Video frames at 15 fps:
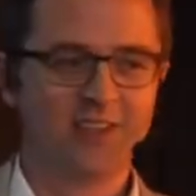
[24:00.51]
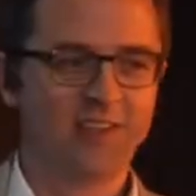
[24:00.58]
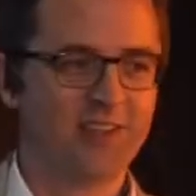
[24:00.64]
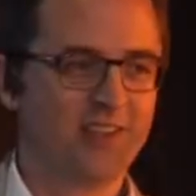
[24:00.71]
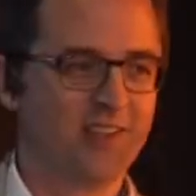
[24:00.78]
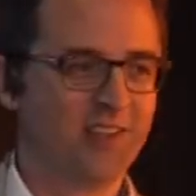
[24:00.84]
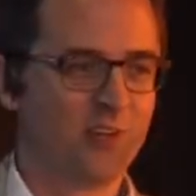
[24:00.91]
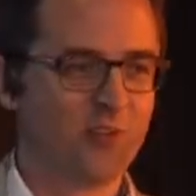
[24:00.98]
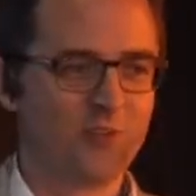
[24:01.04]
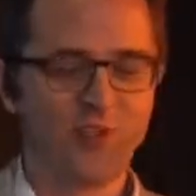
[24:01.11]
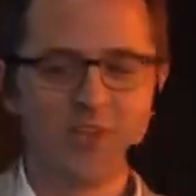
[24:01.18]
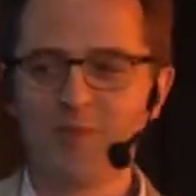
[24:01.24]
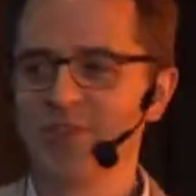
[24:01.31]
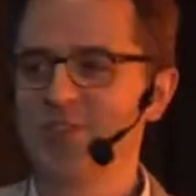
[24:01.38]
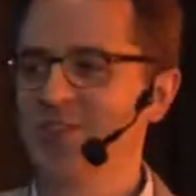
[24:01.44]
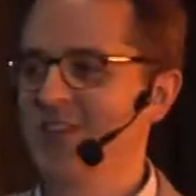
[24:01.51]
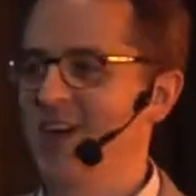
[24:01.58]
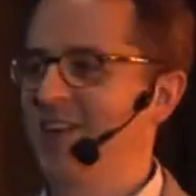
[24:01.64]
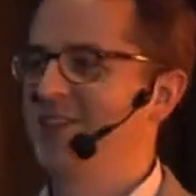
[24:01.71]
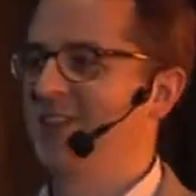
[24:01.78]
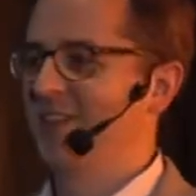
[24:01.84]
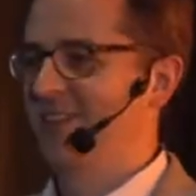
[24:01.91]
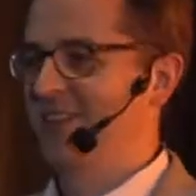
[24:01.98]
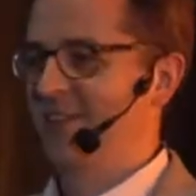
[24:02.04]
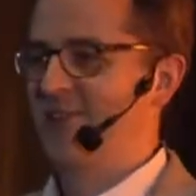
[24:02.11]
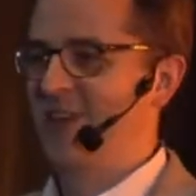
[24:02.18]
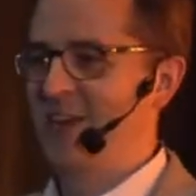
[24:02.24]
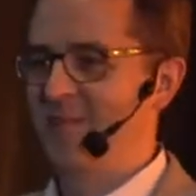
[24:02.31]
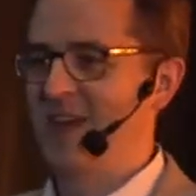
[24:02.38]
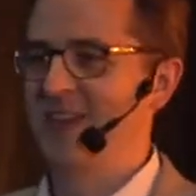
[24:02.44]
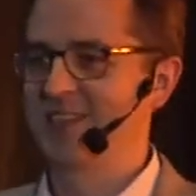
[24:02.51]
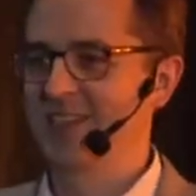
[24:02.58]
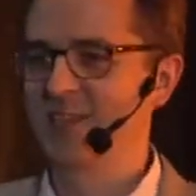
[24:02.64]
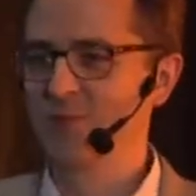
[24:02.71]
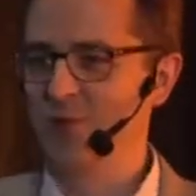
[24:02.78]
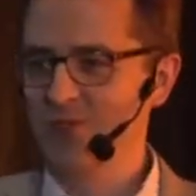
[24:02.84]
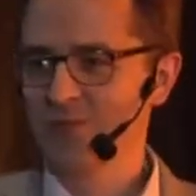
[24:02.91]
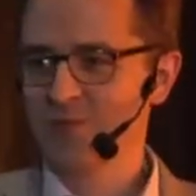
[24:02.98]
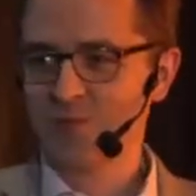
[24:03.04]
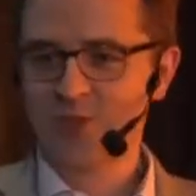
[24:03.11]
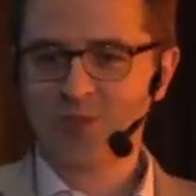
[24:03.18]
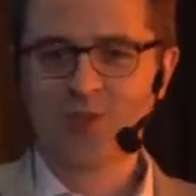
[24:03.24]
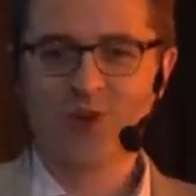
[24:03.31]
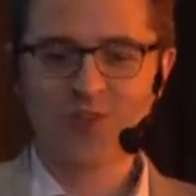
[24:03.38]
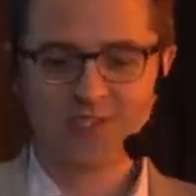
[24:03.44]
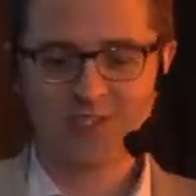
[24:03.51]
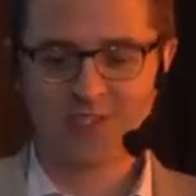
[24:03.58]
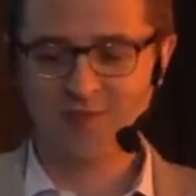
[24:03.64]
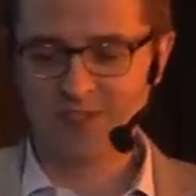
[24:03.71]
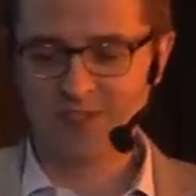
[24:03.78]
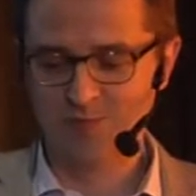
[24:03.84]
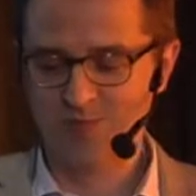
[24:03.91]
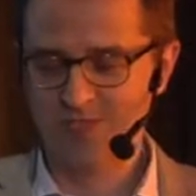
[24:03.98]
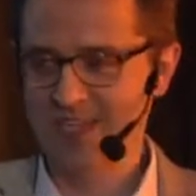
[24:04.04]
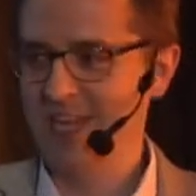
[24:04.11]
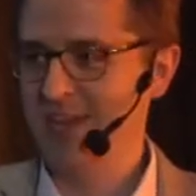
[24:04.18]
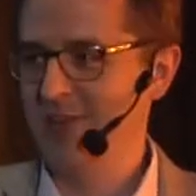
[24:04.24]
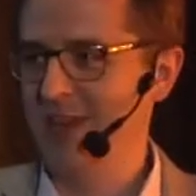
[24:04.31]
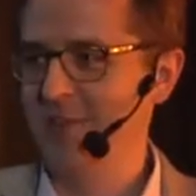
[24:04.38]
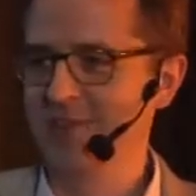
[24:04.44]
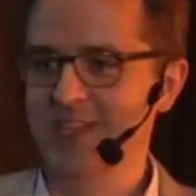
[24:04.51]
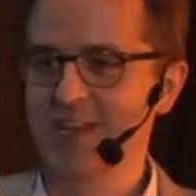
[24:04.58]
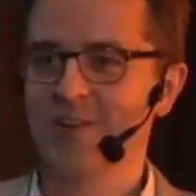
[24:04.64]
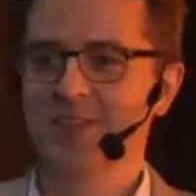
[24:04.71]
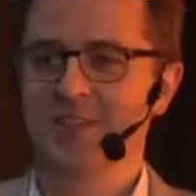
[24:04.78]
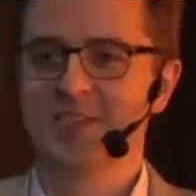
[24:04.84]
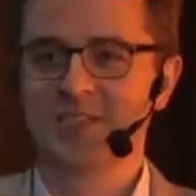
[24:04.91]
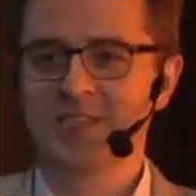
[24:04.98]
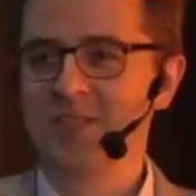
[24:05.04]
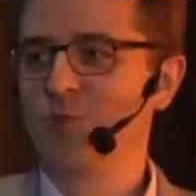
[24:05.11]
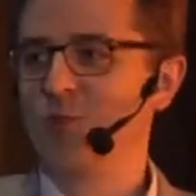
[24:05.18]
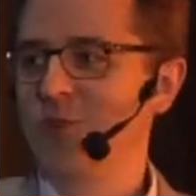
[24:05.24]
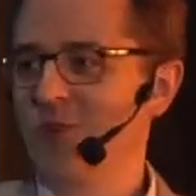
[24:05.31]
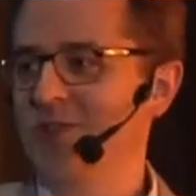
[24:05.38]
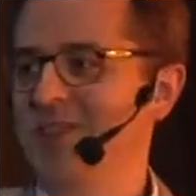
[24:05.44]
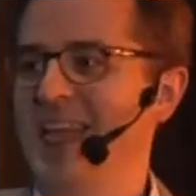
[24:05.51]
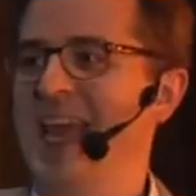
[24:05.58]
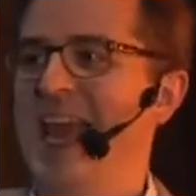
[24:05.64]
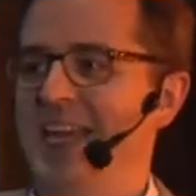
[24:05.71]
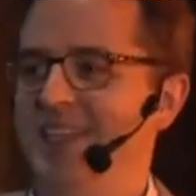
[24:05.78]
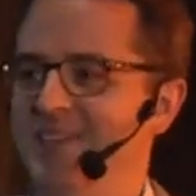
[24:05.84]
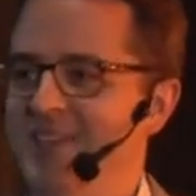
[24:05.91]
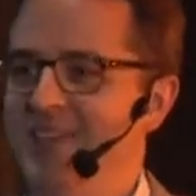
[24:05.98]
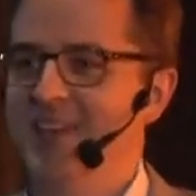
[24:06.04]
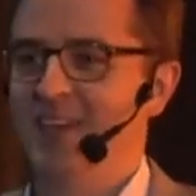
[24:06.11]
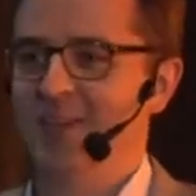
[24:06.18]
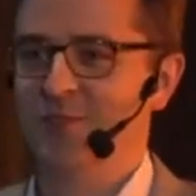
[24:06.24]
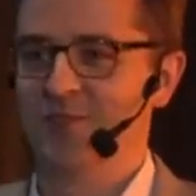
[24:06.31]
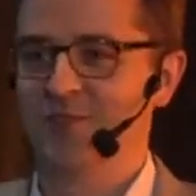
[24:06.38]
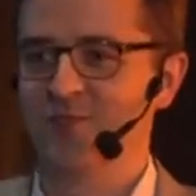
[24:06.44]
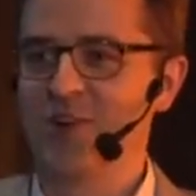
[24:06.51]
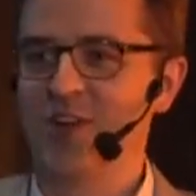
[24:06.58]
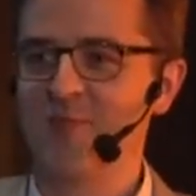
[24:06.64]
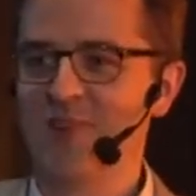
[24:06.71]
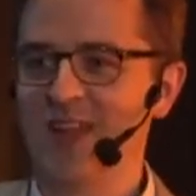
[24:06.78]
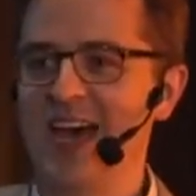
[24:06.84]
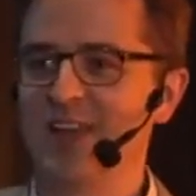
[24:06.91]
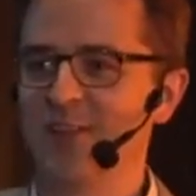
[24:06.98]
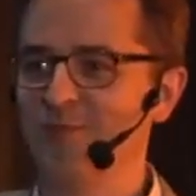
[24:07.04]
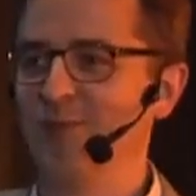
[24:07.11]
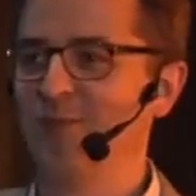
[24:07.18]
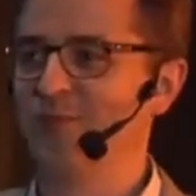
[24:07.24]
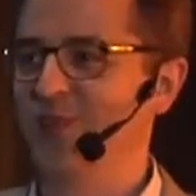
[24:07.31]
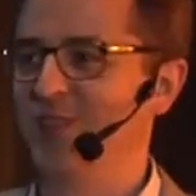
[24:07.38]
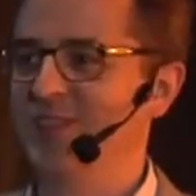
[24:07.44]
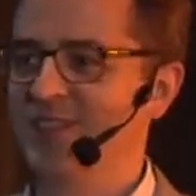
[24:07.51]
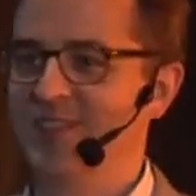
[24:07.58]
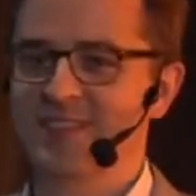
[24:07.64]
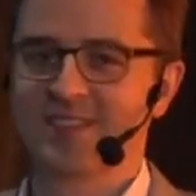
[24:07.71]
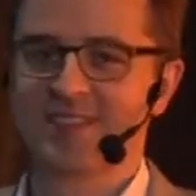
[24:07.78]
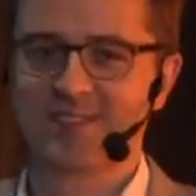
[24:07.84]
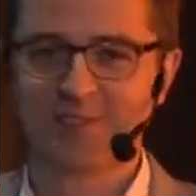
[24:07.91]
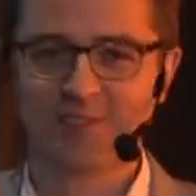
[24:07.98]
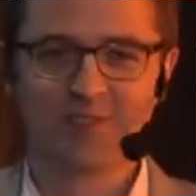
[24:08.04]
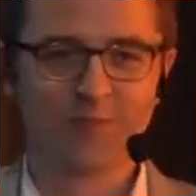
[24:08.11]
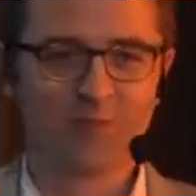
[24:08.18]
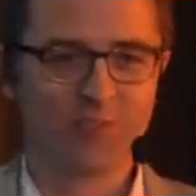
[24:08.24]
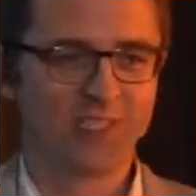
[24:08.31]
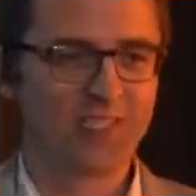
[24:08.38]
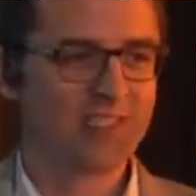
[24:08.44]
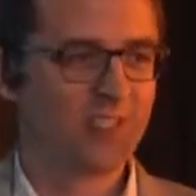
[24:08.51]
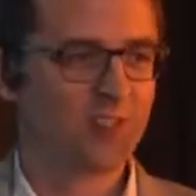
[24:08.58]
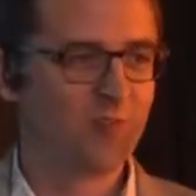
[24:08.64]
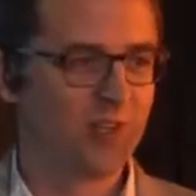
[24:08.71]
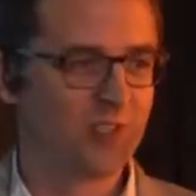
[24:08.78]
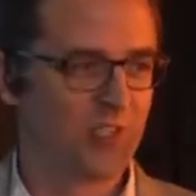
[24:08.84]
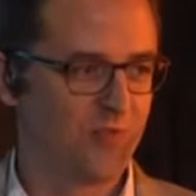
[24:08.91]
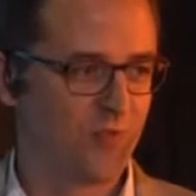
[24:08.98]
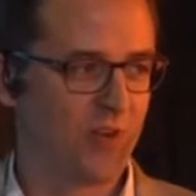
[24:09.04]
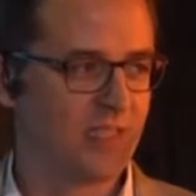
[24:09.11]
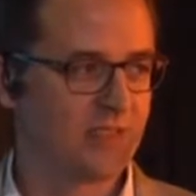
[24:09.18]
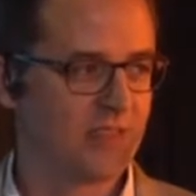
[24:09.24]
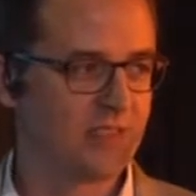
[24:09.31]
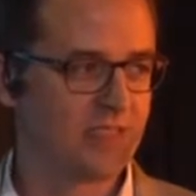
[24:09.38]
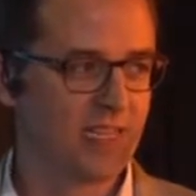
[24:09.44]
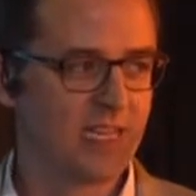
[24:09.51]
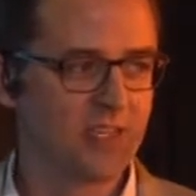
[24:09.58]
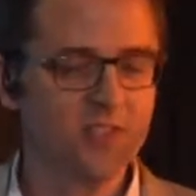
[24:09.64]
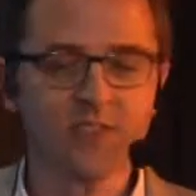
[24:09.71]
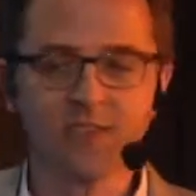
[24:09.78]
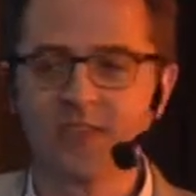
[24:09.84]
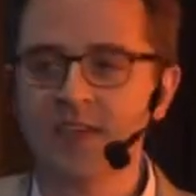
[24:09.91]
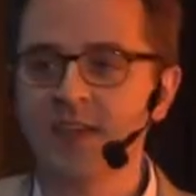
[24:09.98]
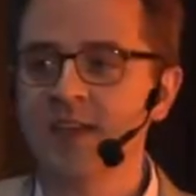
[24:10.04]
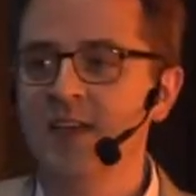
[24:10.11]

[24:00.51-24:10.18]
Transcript: Uh, a contributed article in a trade magazine was, would cost, if was eight thousand characters, it would cost X. It was a very plannable process, and it was easy to budget for us as an agency.